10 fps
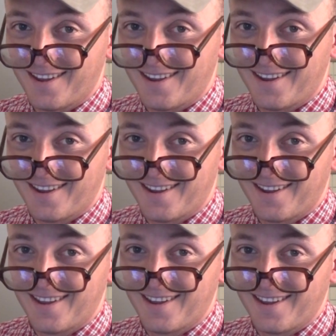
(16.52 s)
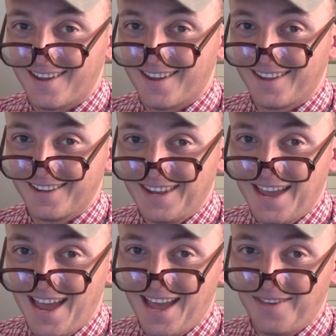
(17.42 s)
Oh, really?
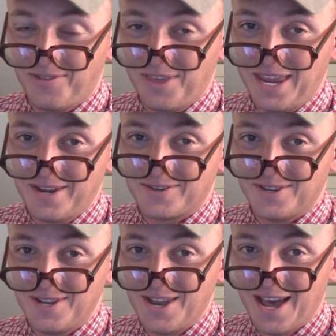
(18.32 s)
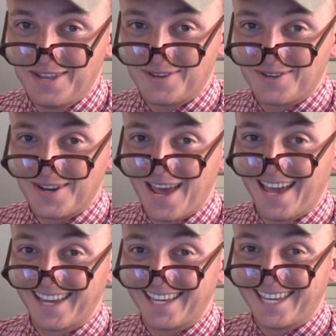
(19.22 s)
Yeah, uh, these nuts
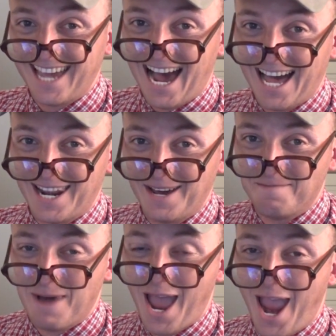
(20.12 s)
got 'em.